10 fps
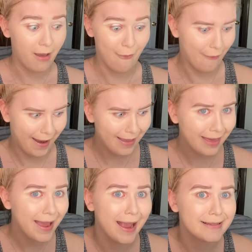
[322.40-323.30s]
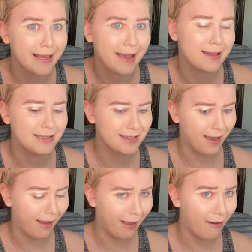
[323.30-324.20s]
Okay, thanks, I guess.
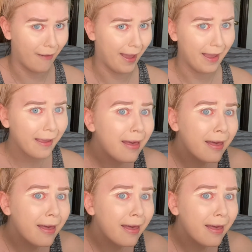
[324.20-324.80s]
Like, okay.